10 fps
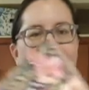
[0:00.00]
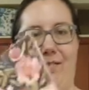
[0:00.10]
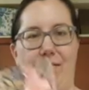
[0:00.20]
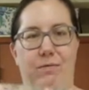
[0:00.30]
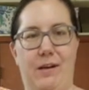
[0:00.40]

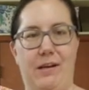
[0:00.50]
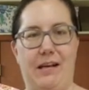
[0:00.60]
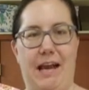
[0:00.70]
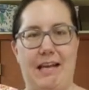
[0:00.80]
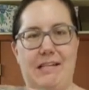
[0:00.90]

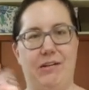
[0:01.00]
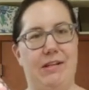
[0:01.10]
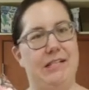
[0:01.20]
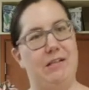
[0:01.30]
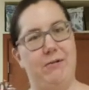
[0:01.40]
one, and so
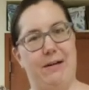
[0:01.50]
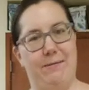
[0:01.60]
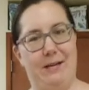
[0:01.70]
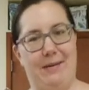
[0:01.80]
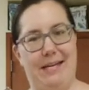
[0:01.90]
this is what I'm
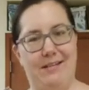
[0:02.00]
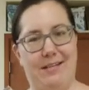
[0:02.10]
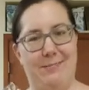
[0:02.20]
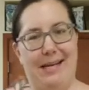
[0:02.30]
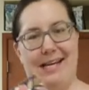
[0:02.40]
going to be
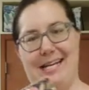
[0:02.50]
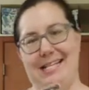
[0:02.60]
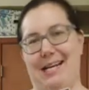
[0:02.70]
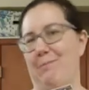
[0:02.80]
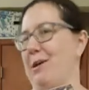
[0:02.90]
using
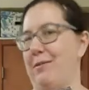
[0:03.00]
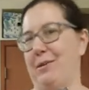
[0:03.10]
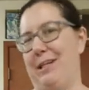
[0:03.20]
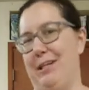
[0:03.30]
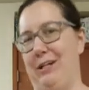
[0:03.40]
because I'm not
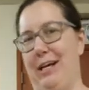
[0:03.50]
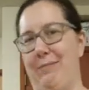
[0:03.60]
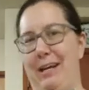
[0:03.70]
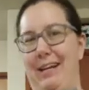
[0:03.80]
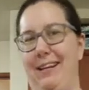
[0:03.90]
really sure
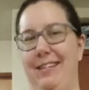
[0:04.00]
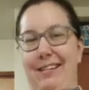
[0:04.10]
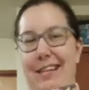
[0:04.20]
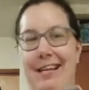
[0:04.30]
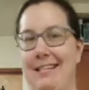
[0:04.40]
how my
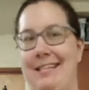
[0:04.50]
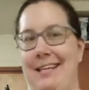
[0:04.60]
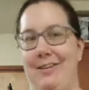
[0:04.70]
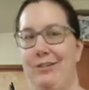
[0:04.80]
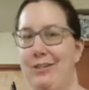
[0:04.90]
day's
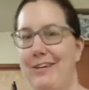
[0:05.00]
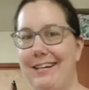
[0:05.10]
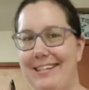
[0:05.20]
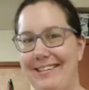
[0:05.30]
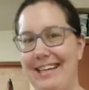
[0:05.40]
still
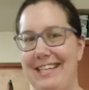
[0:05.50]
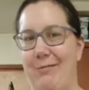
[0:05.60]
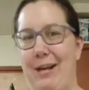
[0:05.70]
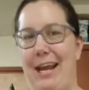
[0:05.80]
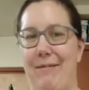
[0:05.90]
structuring
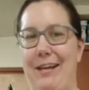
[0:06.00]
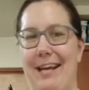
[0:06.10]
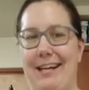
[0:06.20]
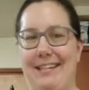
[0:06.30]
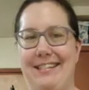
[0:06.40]
because we
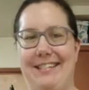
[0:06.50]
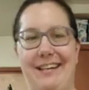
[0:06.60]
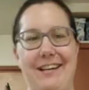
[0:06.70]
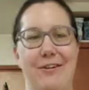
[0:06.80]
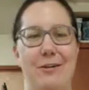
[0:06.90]
haven't actually
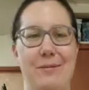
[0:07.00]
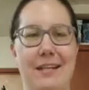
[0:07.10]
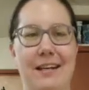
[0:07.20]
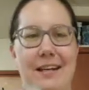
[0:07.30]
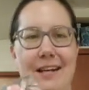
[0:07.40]
started our
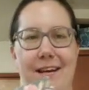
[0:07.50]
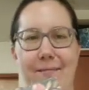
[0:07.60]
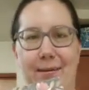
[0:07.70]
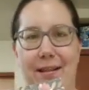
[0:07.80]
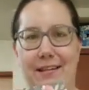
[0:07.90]
groups,
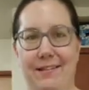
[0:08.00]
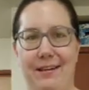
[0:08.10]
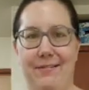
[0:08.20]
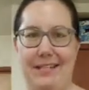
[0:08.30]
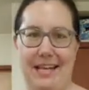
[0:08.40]
but this will
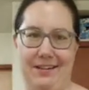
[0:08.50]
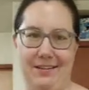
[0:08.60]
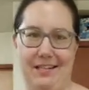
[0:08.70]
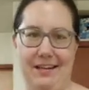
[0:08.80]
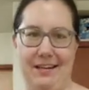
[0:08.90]
give us that
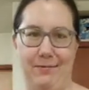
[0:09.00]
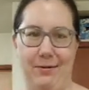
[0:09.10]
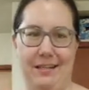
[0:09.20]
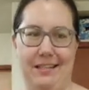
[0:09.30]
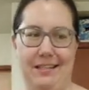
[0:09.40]
good starting
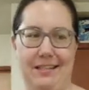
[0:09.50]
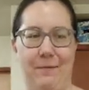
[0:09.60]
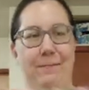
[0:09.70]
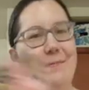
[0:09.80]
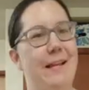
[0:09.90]
point.
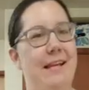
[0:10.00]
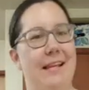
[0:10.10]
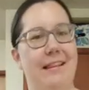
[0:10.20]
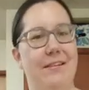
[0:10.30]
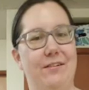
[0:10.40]
So
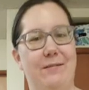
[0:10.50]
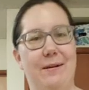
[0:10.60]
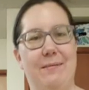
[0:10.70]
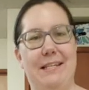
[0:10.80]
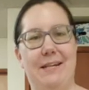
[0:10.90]
those are
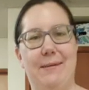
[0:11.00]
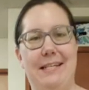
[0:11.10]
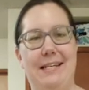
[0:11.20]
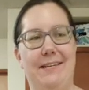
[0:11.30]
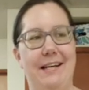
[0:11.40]
my basic
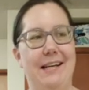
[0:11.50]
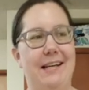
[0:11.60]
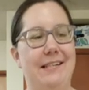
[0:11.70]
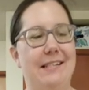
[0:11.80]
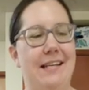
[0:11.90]

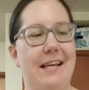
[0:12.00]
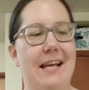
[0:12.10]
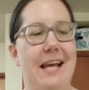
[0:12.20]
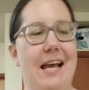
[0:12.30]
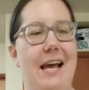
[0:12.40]
materials.
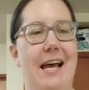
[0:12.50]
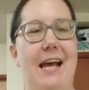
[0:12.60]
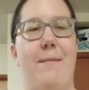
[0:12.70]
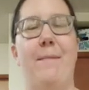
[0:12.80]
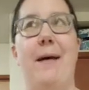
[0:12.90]

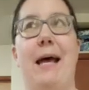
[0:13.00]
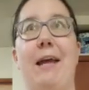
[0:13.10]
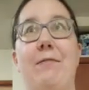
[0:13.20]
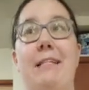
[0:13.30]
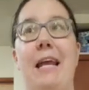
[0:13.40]

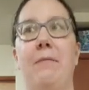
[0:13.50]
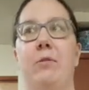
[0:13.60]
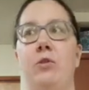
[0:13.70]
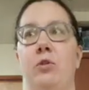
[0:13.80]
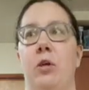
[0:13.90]
I was
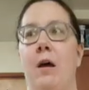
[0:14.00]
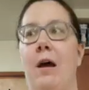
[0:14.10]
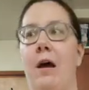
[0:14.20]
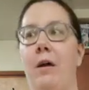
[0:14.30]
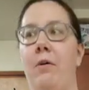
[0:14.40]
able to
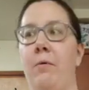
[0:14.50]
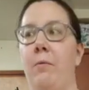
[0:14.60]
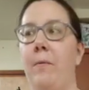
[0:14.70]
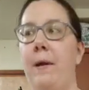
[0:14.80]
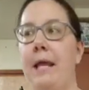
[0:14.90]
talk
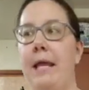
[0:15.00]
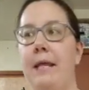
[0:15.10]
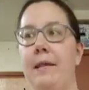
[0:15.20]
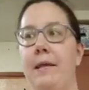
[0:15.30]
with,